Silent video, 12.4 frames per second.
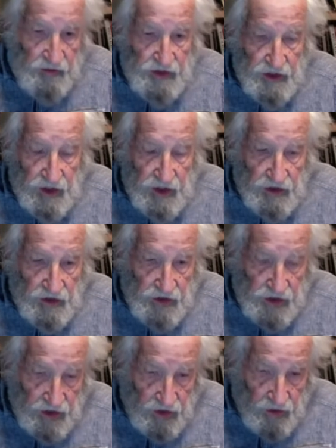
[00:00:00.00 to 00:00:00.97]
and others,
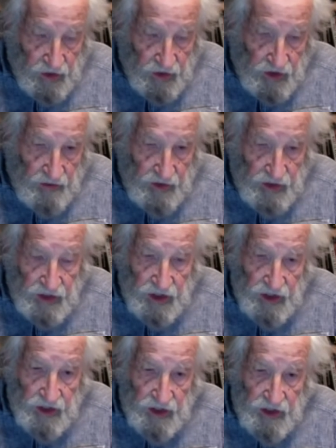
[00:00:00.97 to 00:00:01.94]
you can read them in
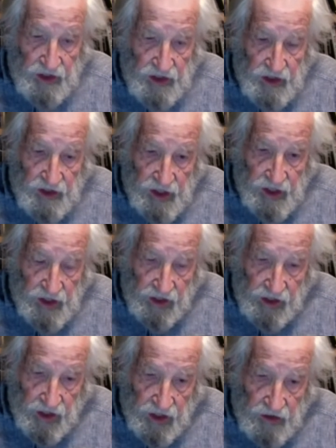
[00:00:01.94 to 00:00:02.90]
the Atlantic
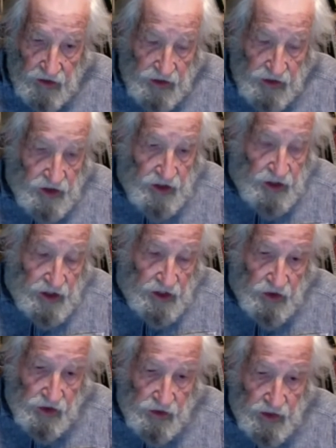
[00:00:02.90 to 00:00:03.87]
Council and
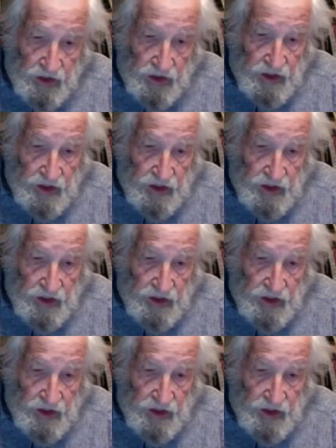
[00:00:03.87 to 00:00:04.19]
elsewhere,